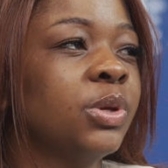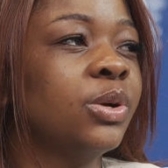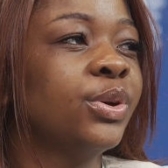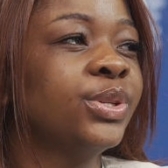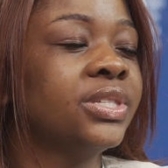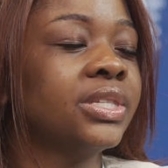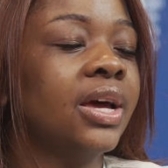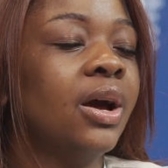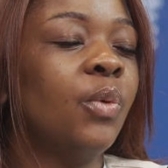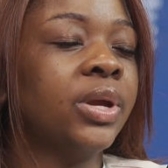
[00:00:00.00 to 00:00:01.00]
because
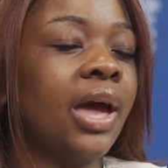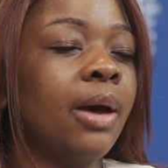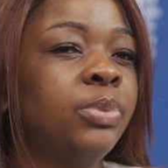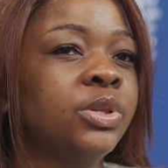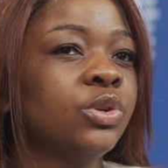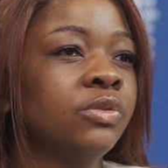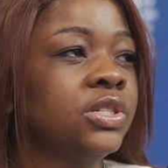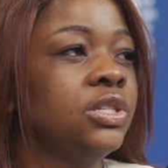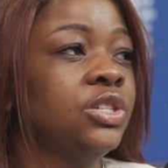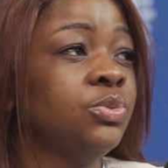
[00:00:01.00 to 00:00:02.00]
what happens
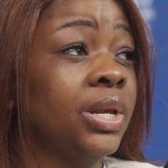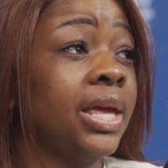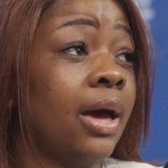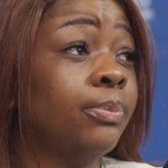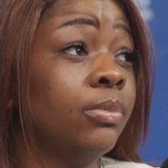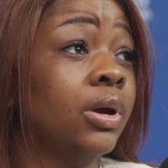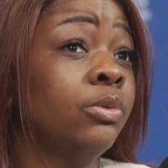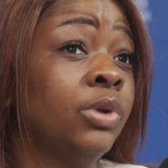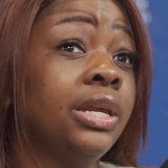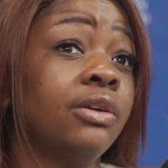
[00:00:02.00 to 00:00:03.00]
overseas really
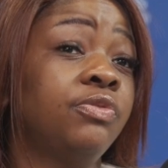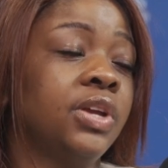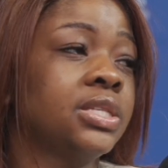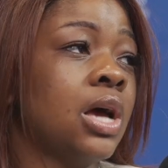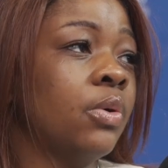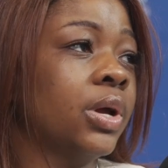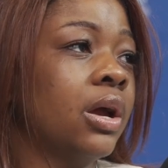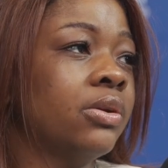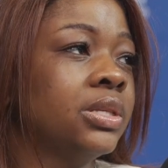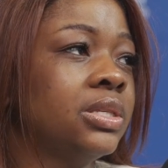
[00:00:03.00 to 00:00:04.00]
affects our
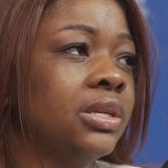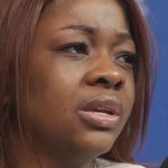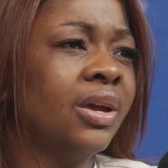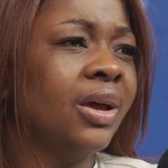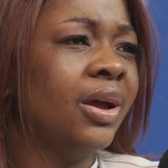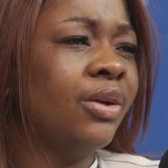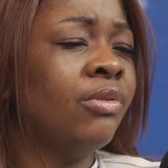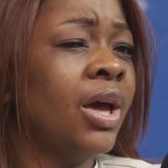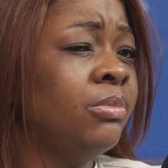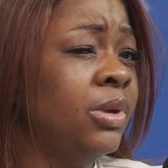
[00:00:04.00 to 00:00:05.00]
currency.
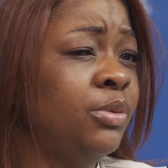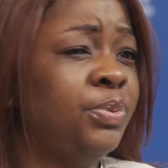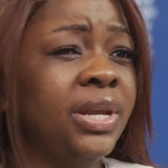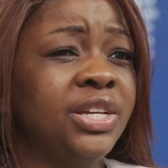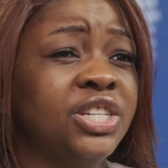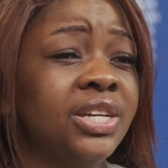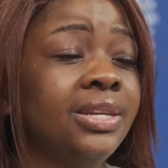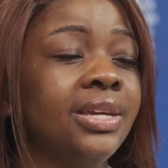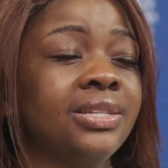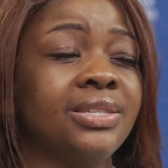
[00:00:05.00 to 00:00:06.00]
Rand
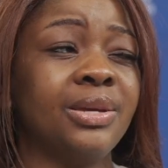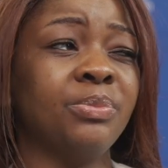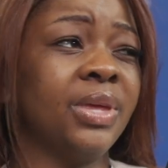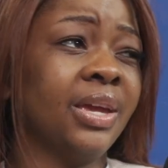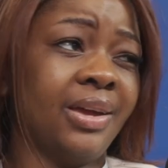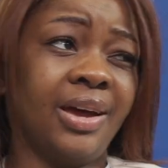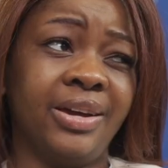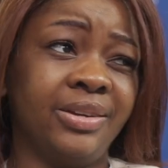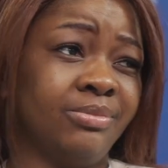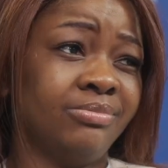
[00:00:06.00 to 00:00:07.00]
manipulation is something
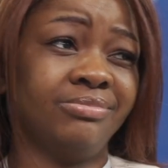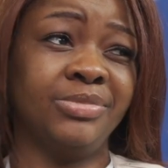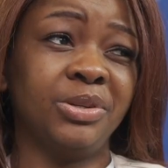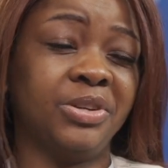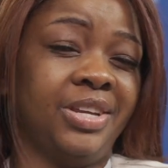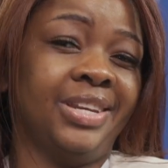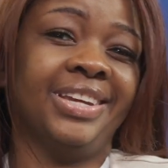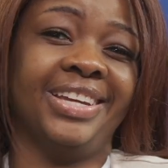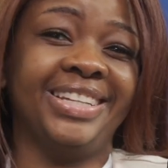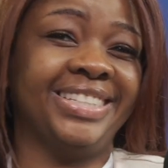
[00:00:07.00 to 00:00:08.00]
I'm not going to